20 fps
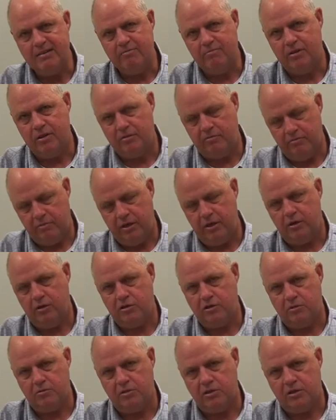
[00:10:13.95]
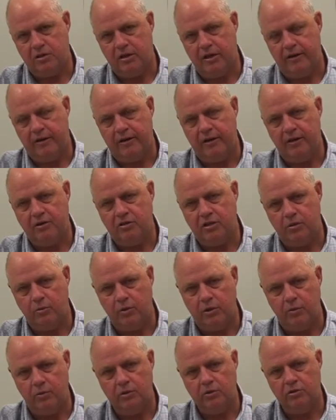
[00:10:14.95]
but there are some scenarios that
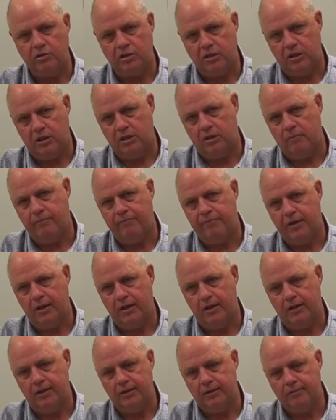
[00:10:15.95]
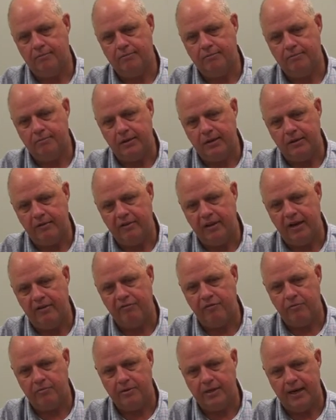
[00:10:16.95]
we will see
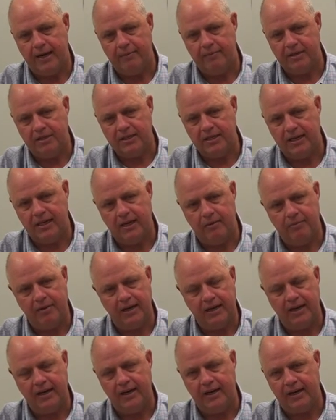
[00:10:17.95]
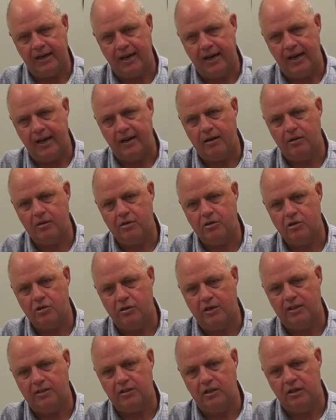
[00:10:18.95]
that from time to time. And again, I can't
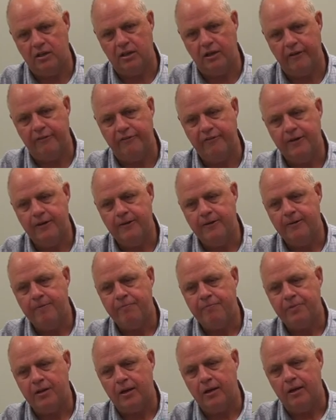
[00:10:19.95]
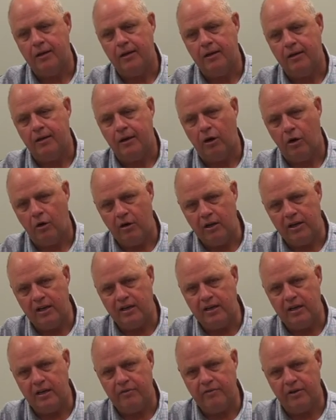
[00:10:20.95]
stress enough, early
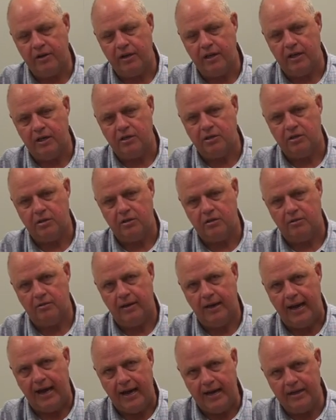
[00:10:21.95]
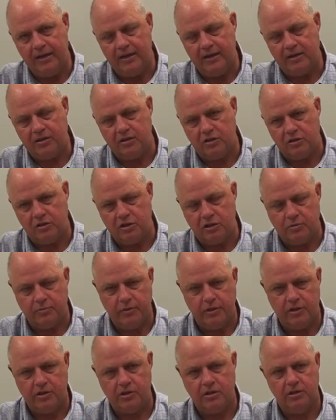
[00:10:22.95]
identification, high index of
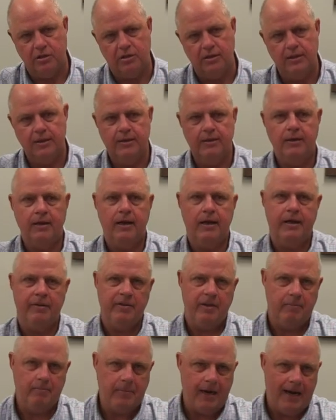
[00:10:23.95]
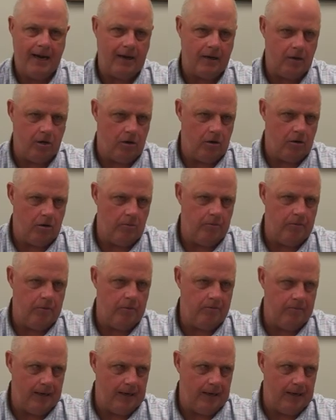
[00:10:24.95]
suspicion, and then bicarb.